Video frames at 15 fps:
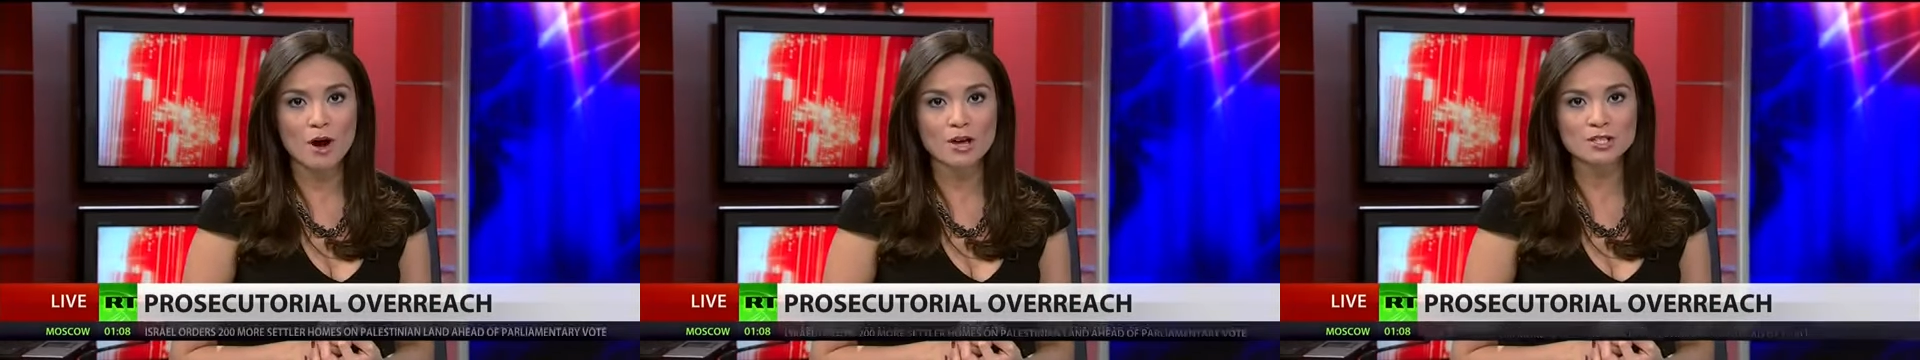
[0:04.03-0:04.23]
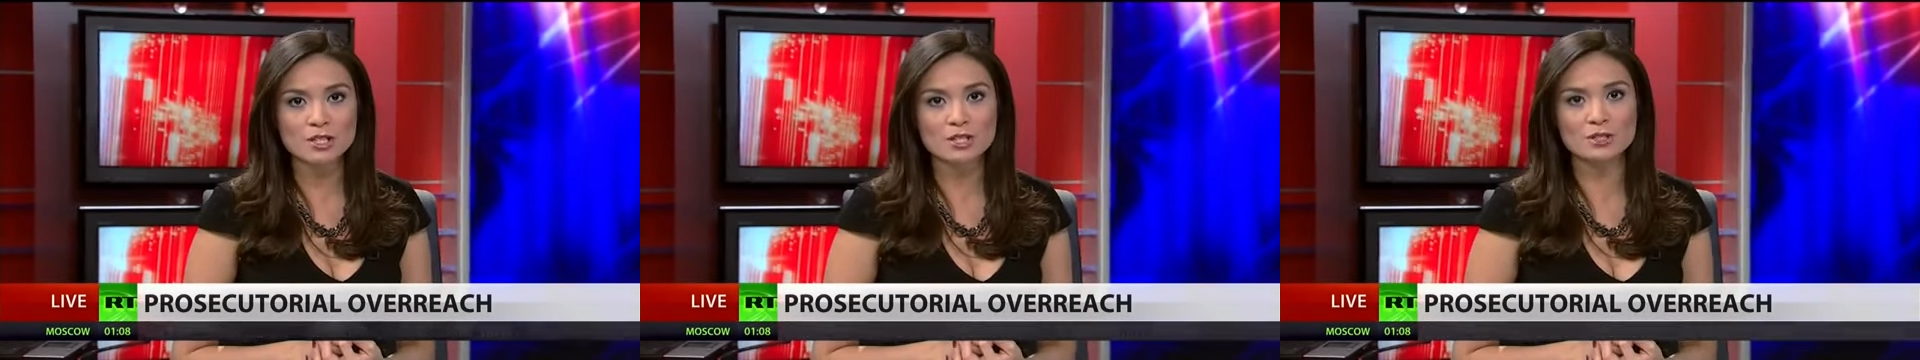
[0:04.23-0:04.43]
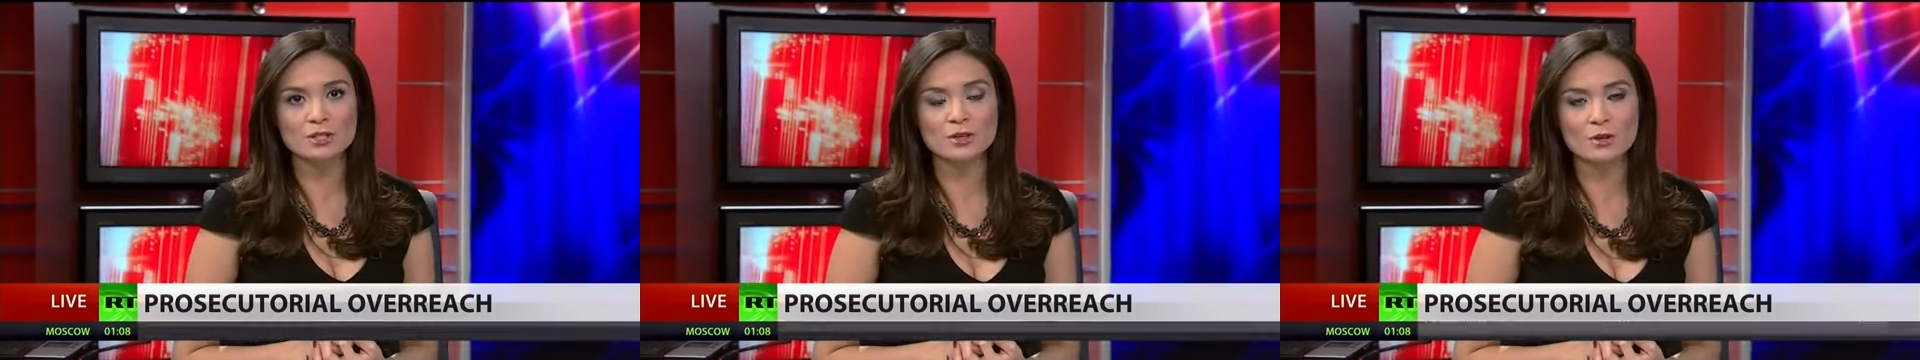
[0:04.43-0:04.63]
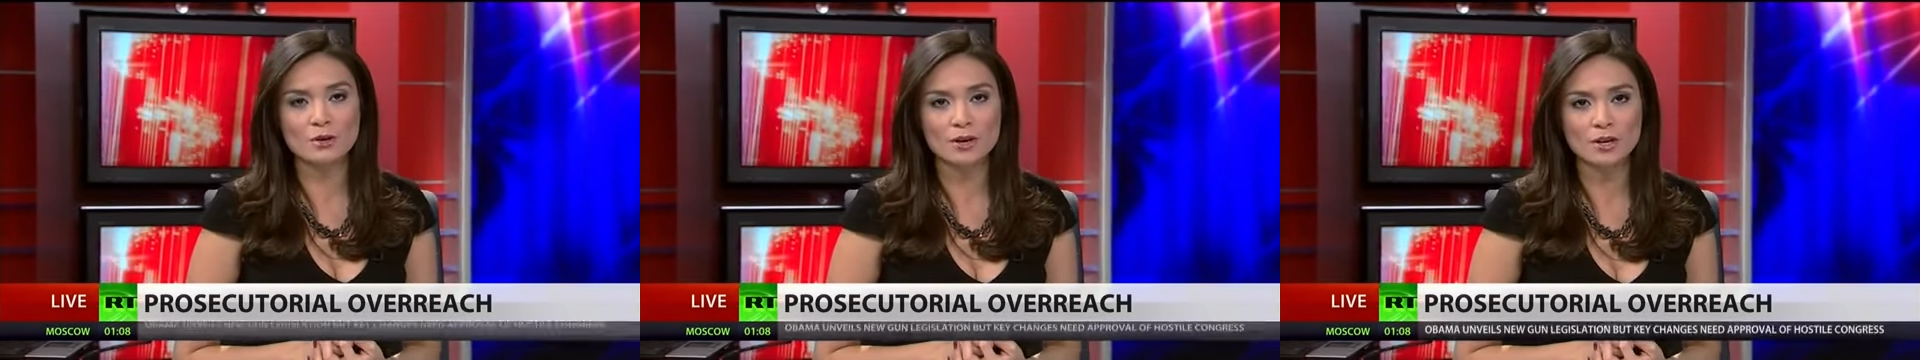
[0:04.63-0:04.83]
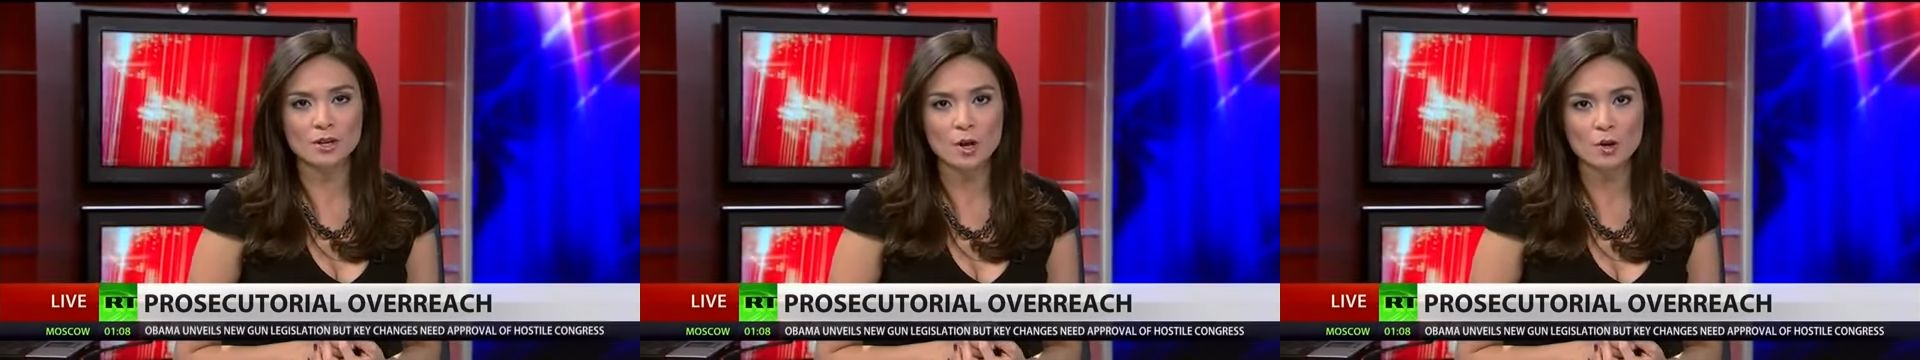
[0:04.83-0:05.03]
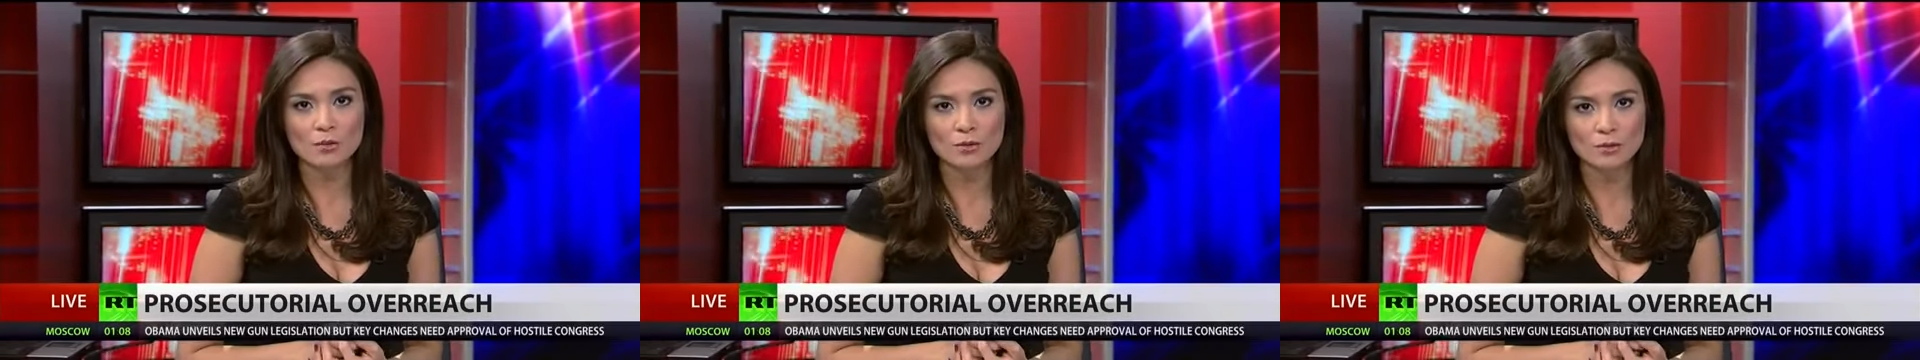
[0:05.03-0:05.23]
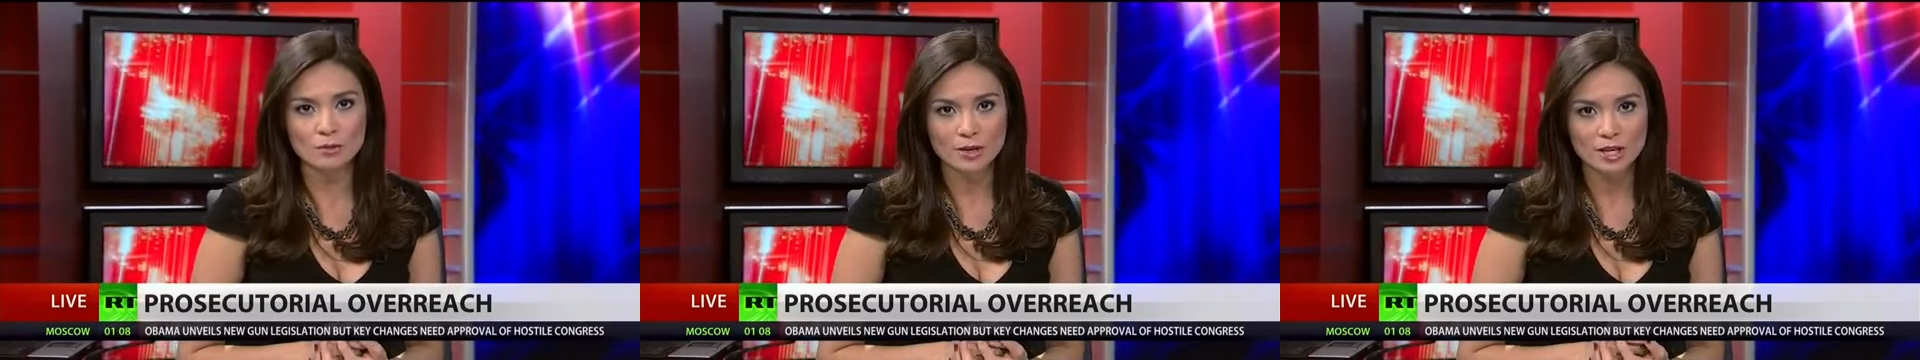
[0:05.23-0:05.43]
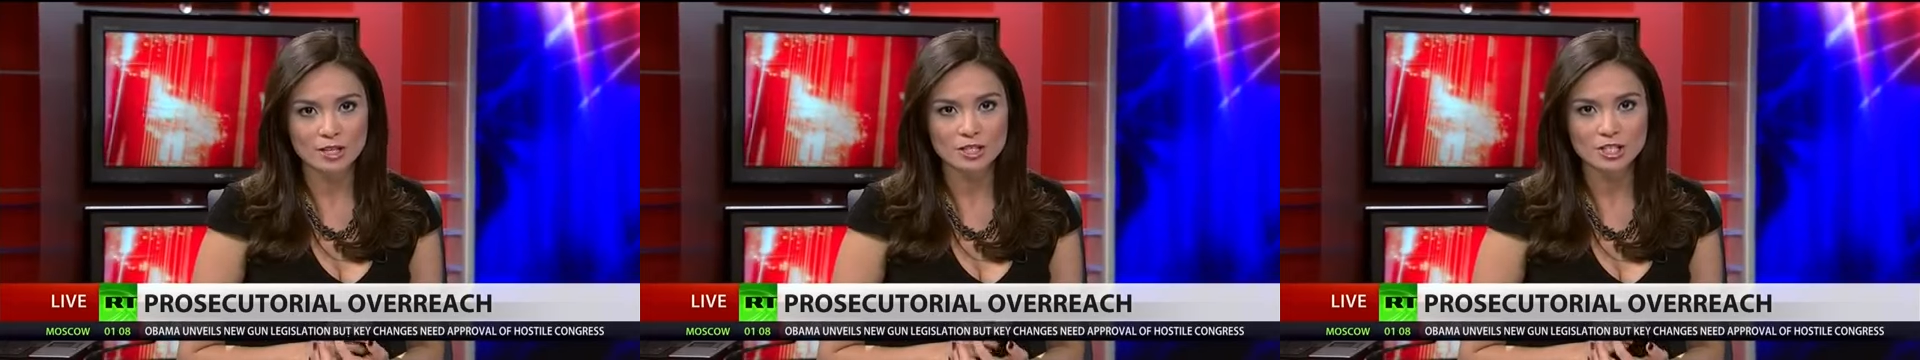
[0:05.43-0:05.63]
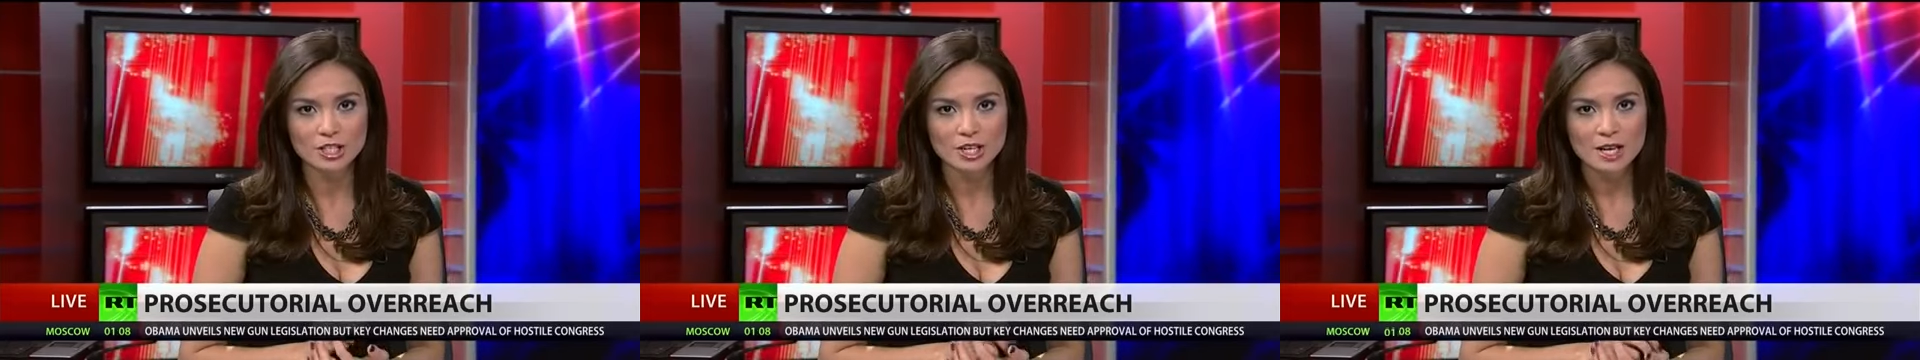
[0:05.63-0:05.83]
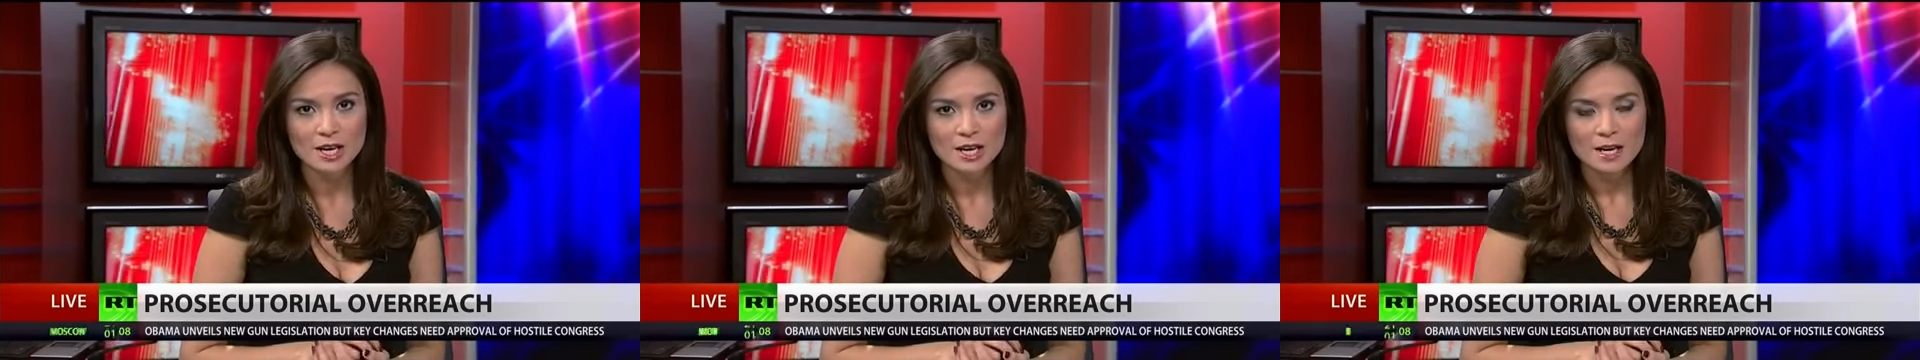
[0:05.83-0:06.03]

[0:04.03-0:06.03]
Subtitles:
prosecutorial overreach.